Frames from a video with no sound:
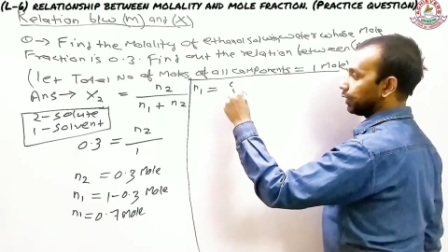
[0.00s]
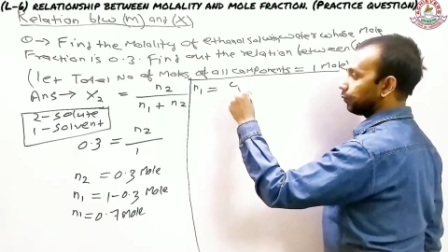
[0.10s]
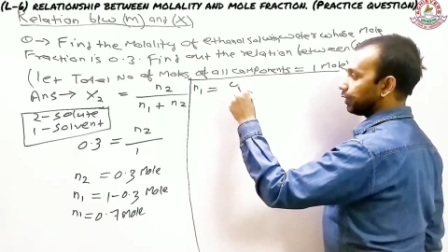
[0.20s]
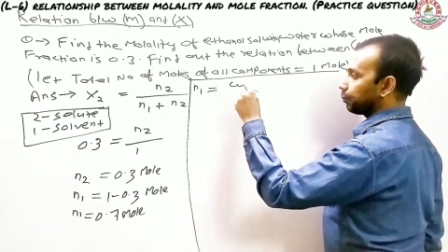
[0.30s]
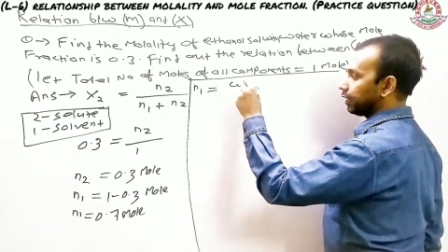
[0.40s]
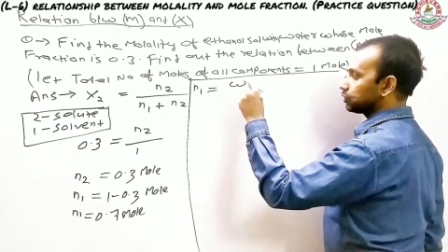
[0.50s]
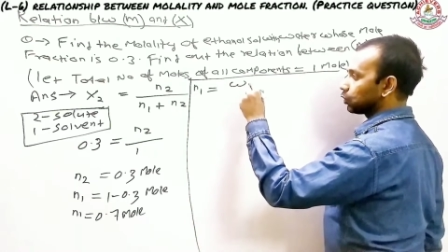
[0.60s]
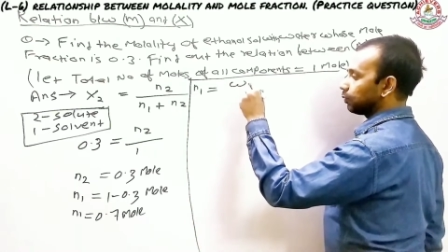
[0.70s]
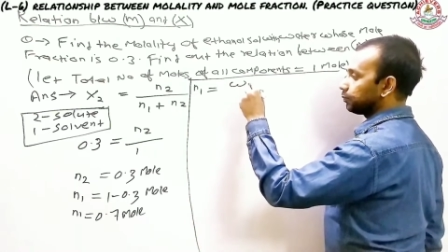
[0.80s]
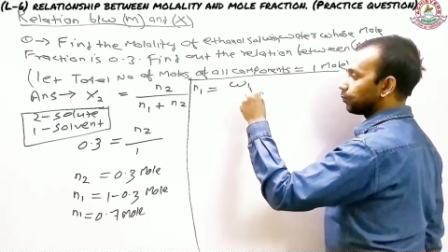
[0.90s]
given
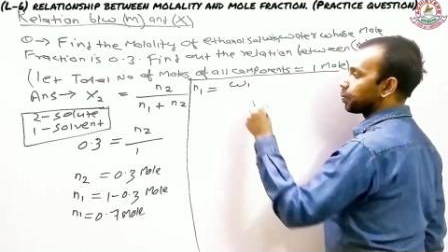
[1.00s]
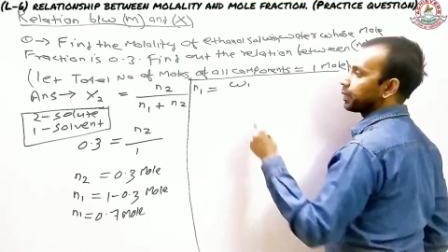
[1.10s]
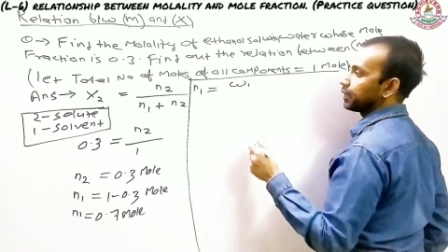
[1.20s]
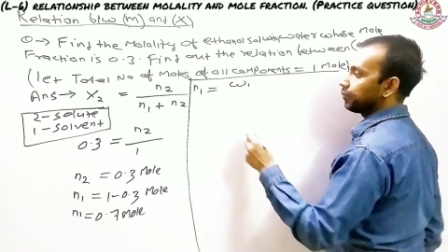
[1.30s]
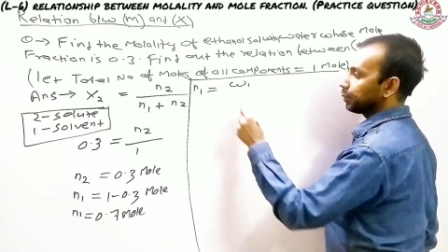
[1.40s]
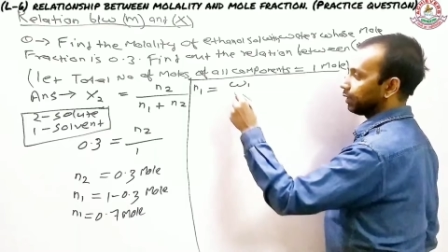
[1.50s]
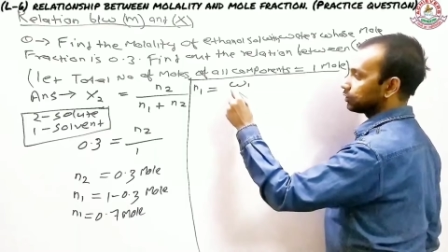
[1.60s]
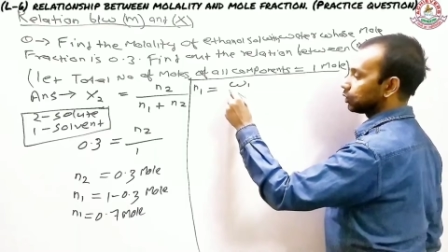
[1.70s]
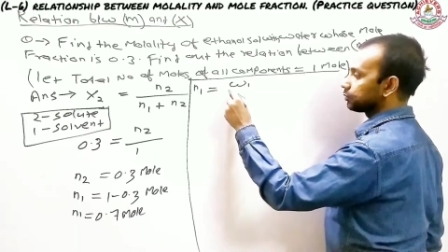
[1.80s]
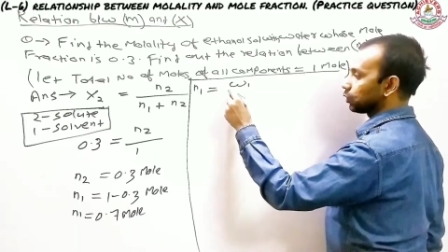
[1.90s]
mass of given
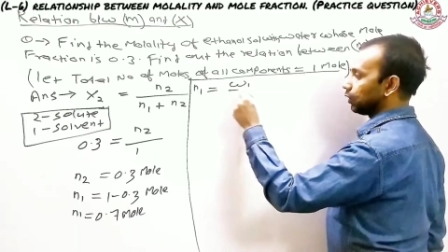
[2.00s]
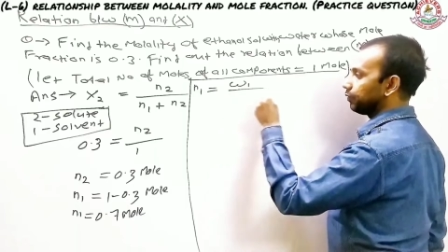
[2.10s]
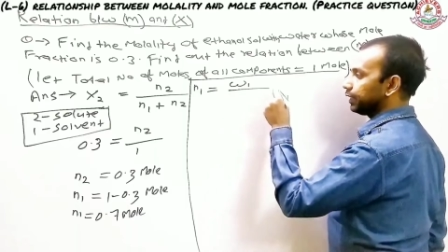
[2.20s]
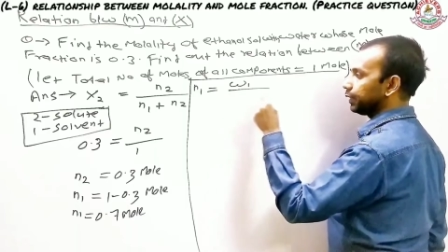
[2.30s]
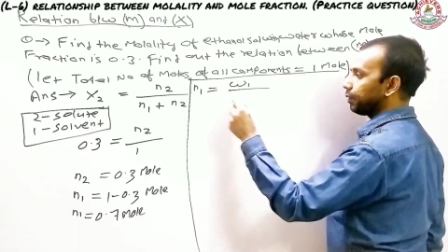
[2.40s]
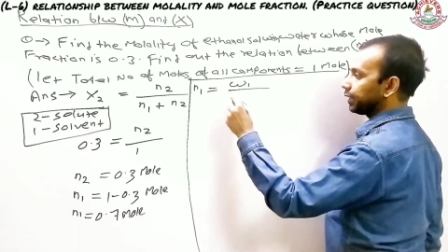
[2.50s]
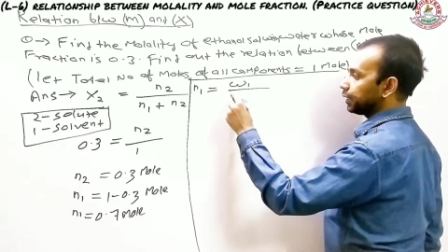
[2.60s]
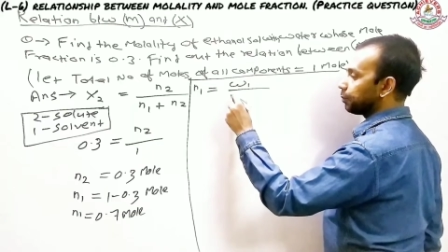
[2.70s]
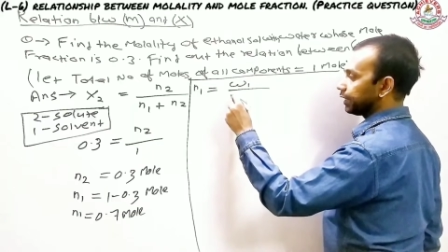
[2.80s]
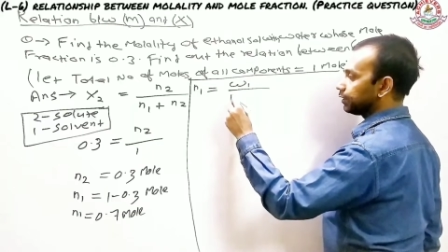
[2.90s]
mass of solvent
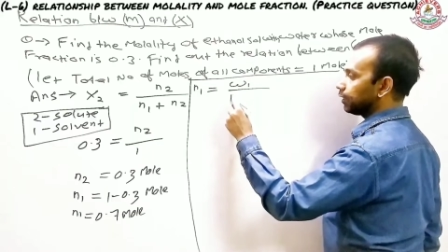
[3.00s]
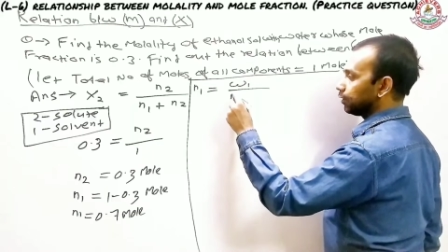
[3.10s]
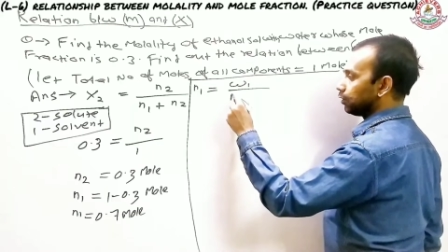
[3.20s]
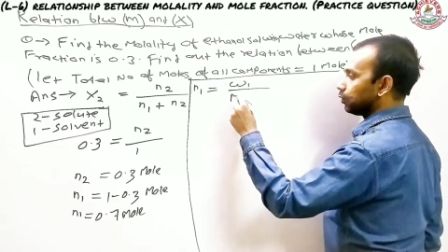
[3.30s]
divided by the